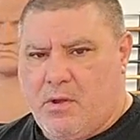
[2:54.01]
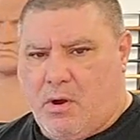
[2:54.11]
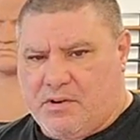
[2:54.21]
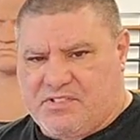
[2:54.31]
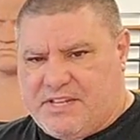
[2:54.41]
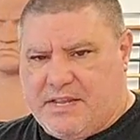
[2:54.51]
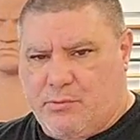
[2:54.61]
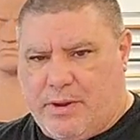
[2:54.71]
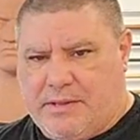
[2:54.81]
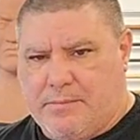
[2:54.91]
our stand
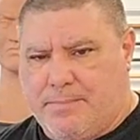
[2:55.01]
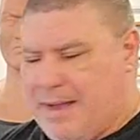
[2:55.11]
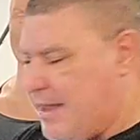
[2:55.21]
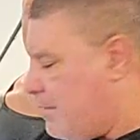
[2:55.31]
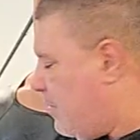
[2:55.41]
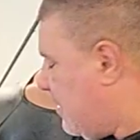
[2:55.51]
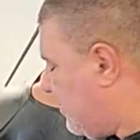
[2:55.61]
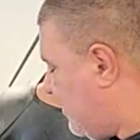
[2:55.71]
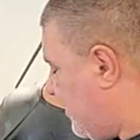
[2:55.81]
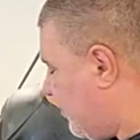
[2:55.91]
weight in the bottom.
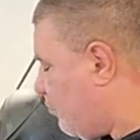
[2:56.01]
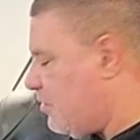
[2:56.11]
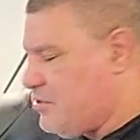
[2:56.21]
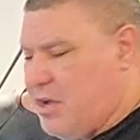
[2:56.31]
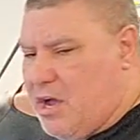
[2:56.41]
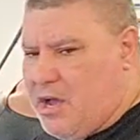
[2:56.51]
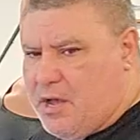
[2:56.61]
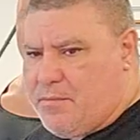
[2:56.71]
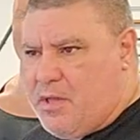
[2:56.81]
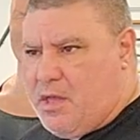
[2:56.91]
This one's
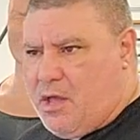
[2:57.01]
um,